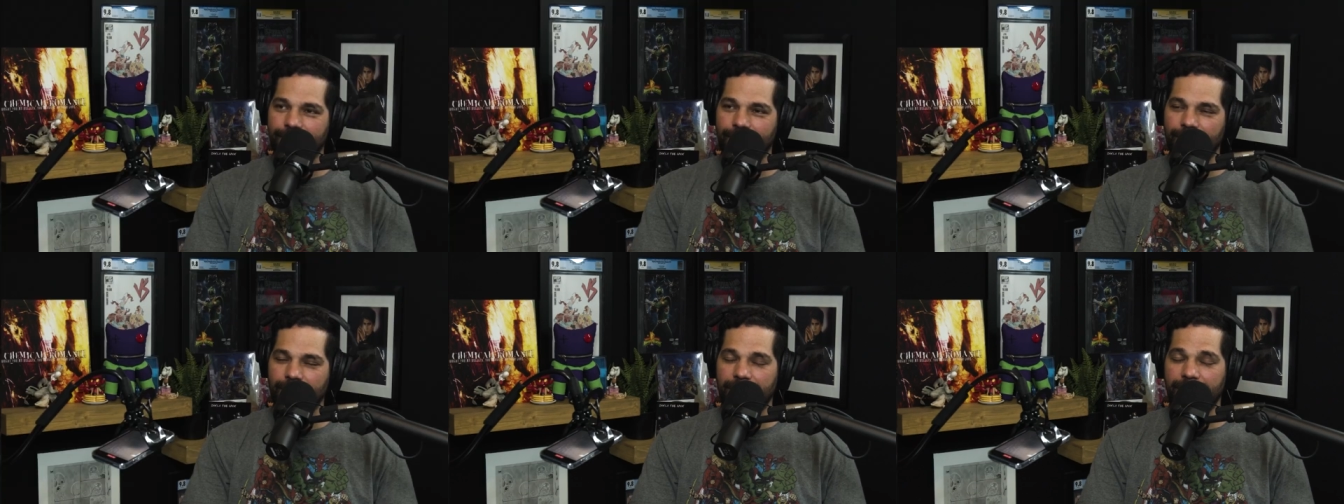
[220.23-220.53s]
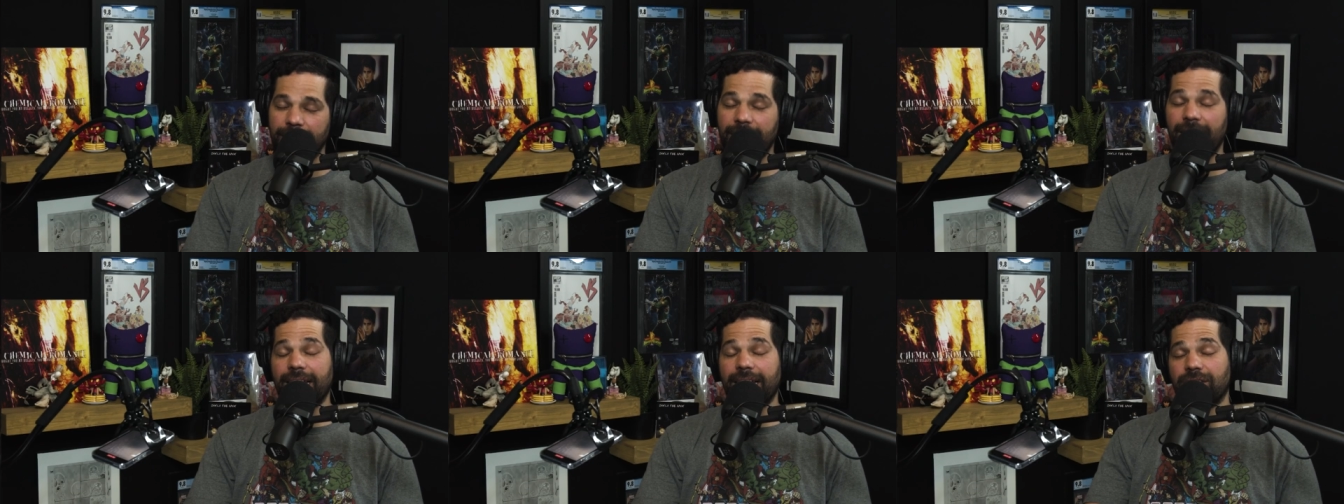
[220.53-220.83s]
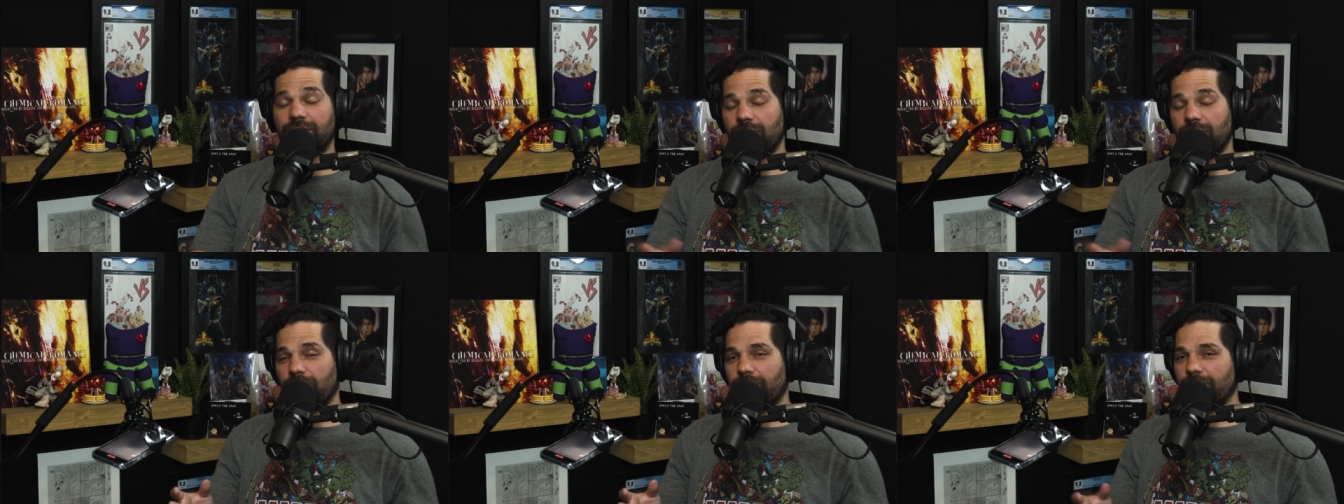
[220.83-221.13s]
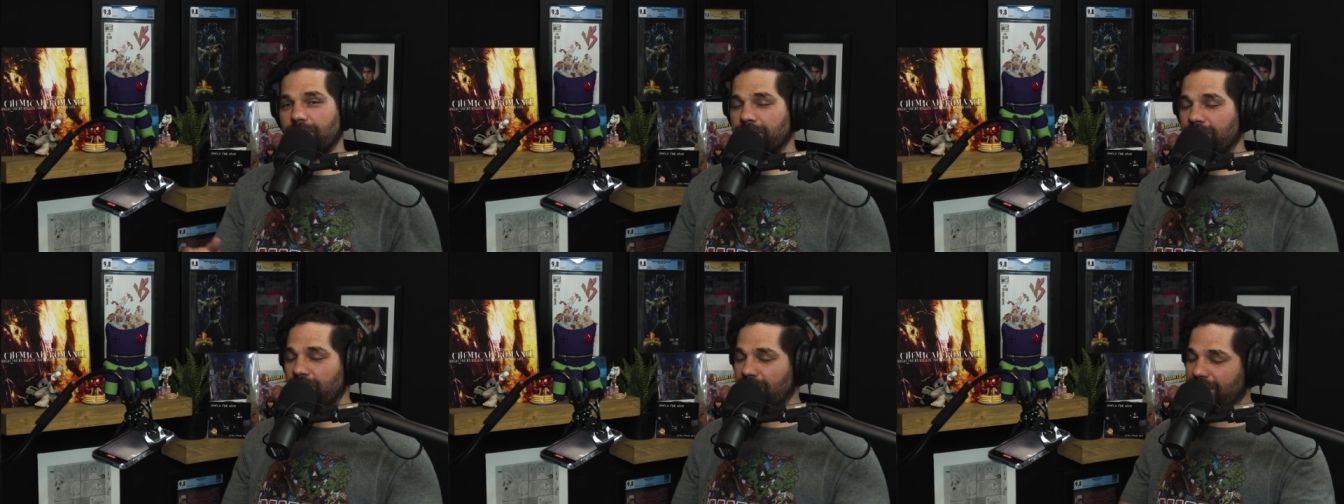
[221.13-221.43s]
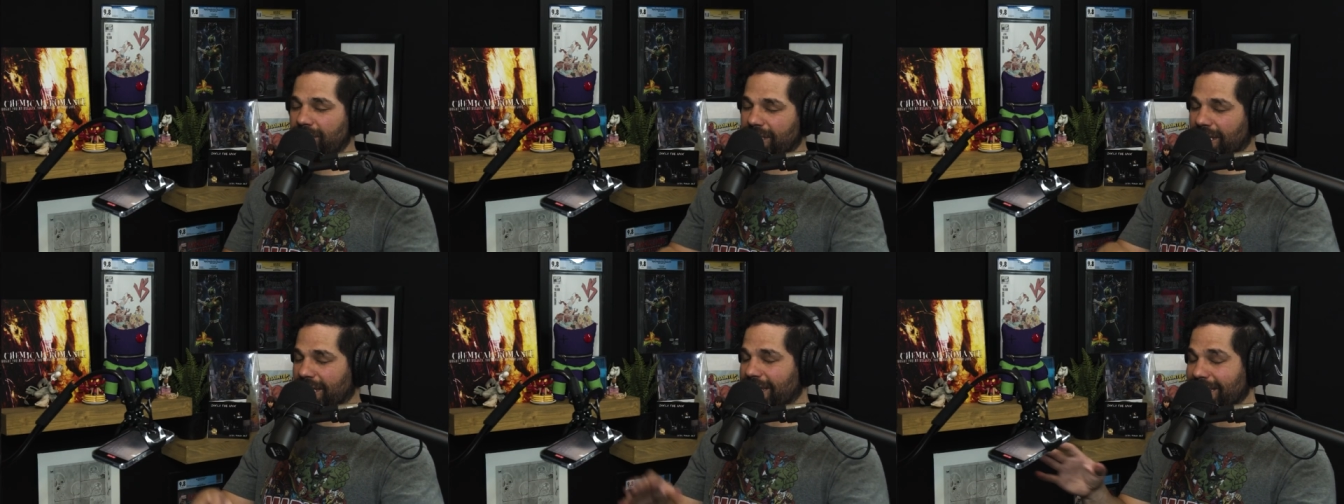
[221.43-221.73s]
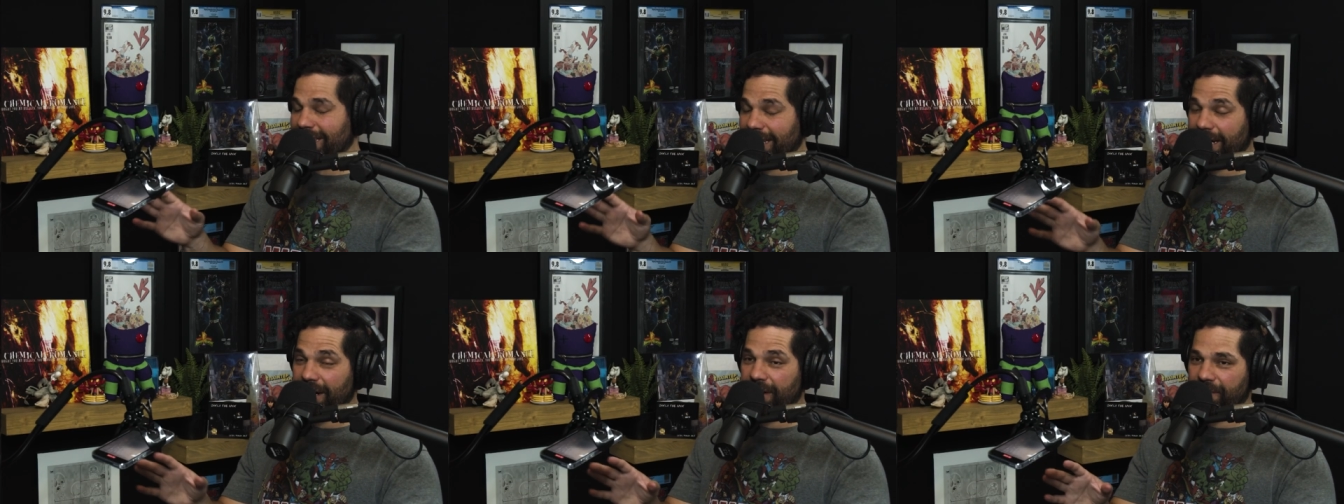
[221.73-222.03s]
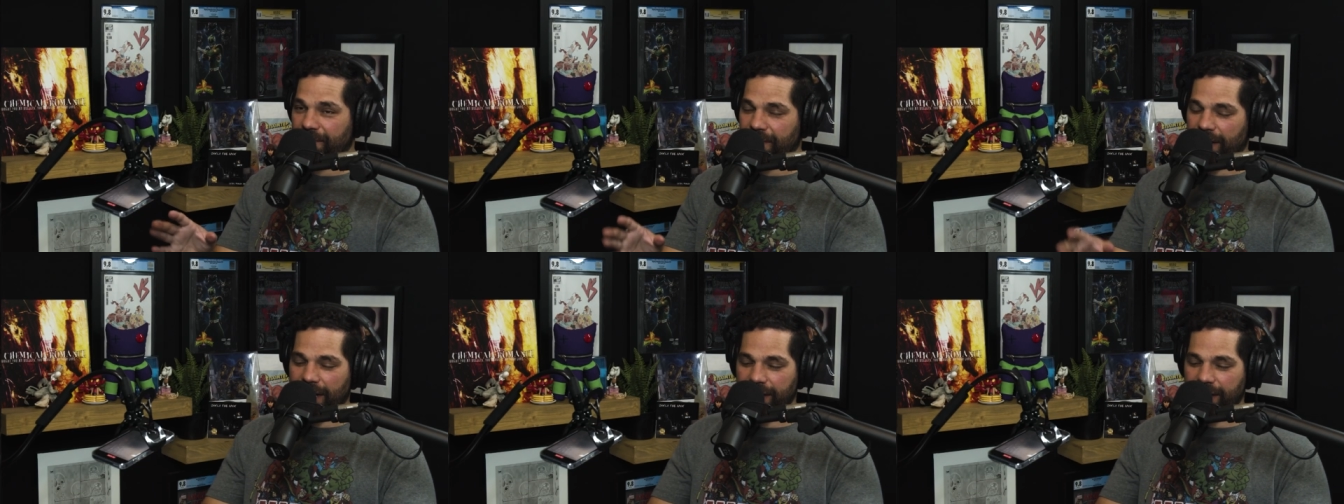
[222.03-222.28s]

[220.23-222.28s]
Yeah, so just to clarify,